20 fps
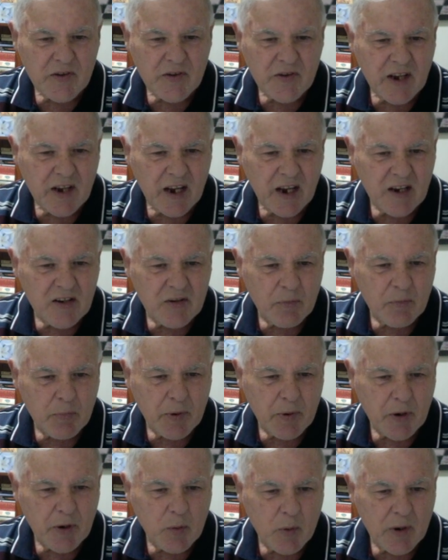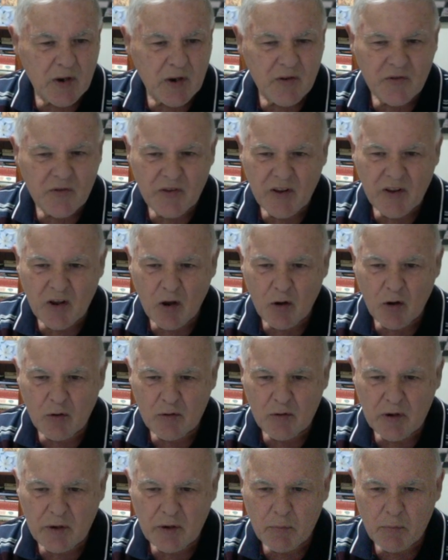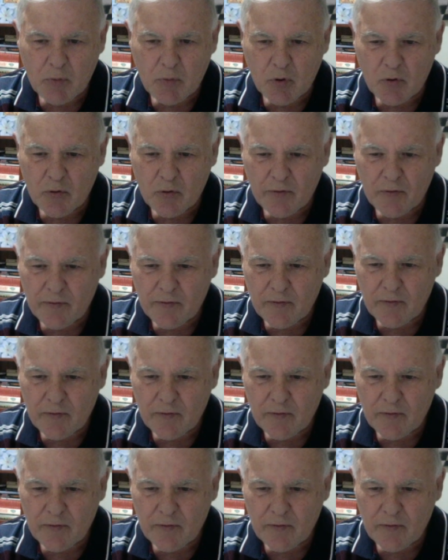king to B1. It's the only move.